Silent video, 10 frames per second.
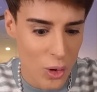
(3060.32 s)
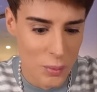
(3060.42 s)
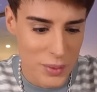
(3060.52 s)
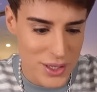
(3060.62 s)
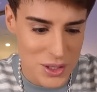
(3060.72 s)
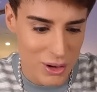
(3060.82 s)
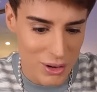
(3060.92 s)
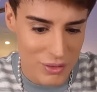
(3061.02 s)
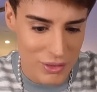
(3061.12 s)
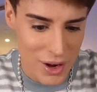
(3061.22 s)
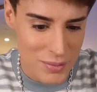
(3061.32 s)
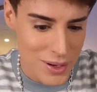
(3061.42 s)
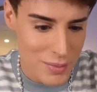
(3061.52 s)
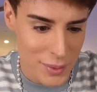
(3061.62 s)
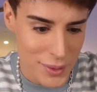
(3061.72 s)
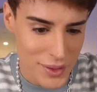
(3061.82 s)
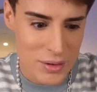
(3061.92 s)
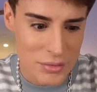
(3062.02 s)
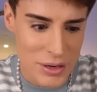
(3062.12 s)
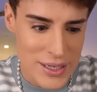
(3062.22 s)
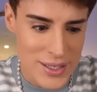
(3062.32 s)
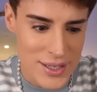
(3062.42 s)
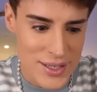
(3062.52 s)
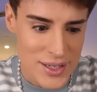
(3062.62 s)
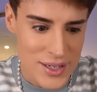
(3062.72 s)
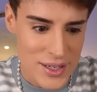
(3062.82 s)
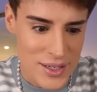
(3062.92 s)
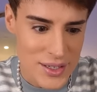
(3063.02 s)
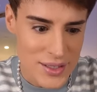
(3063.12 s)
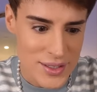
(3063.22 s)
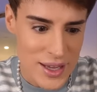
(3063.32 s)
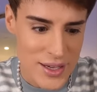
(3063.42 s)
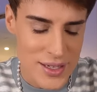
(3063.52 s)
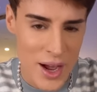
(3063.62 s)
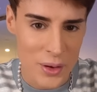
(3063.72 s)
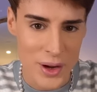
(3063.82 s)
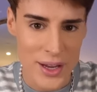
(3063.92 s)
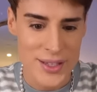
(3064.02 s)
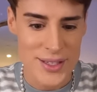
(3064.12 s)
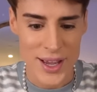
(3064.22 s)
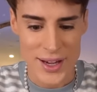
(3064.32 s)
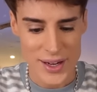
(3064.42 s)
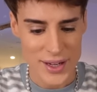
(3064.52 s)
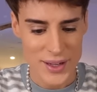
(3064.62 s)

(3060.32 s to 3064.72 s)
hoping to horrify people. Reese's sat down and said,